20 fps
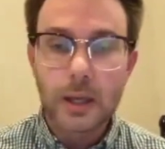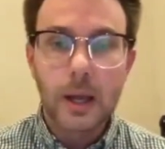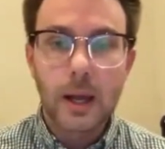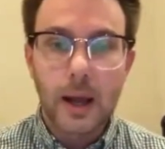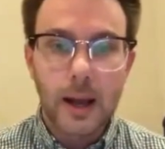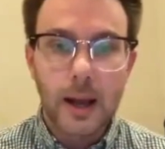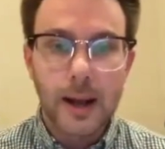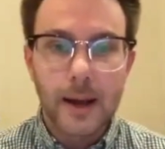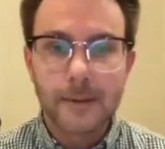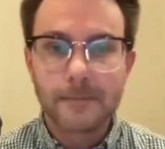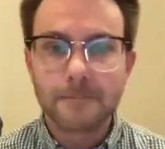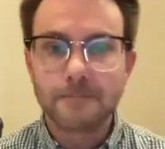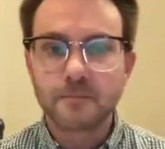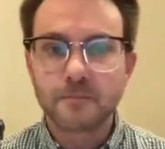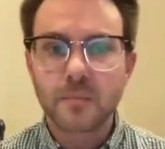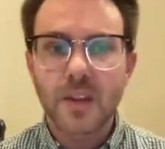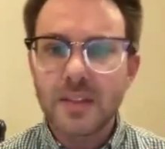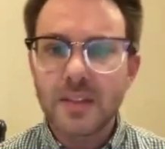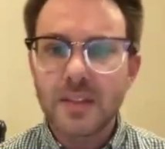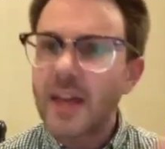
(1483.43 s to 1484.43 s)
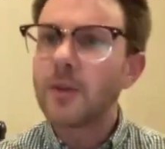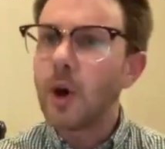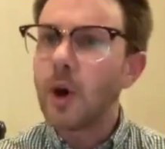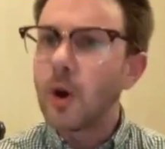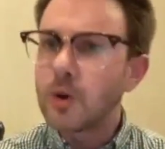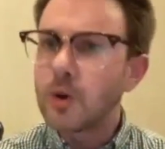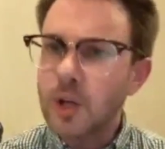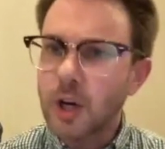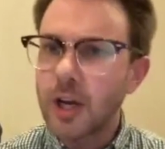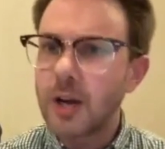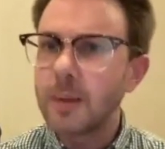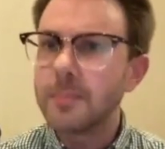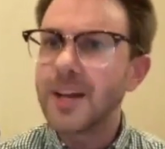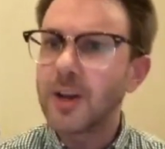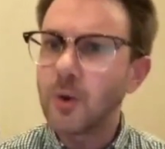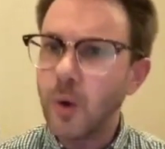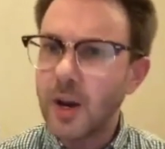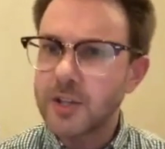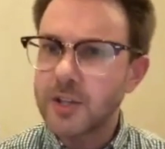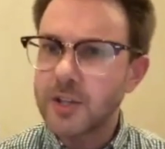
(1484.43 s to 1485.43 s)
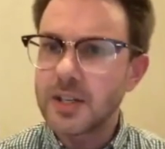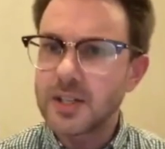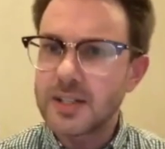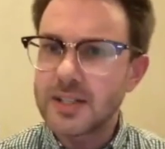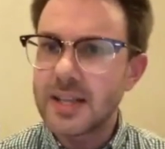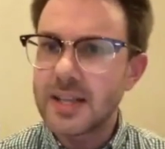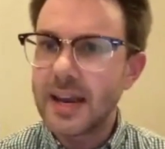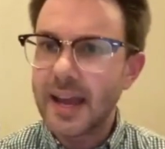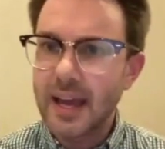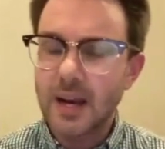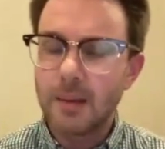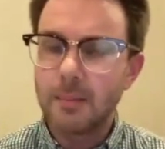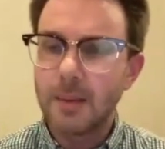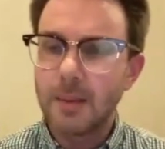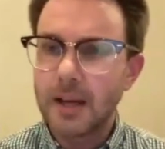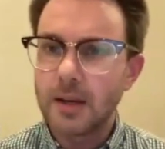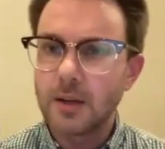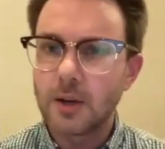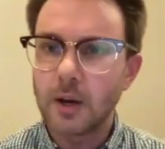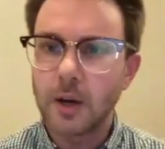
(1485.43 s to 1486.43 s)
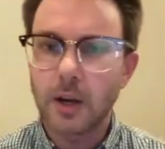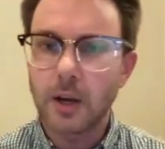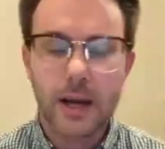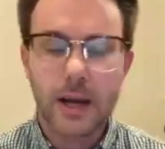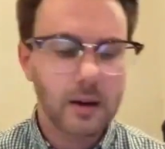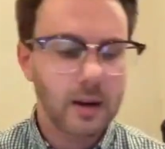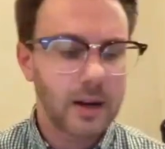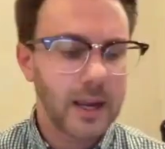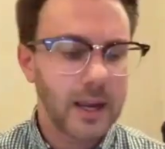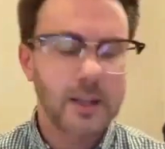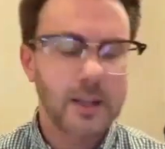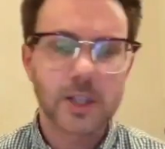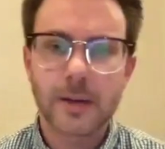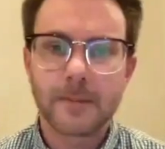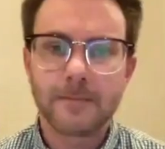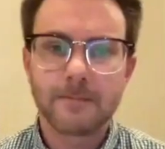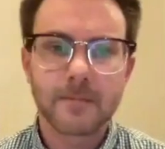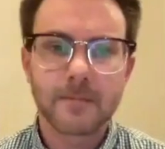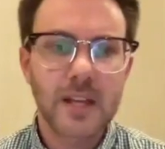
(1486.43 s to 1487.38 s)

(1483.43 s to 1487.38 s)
That those are going to be questions that animate your congregation.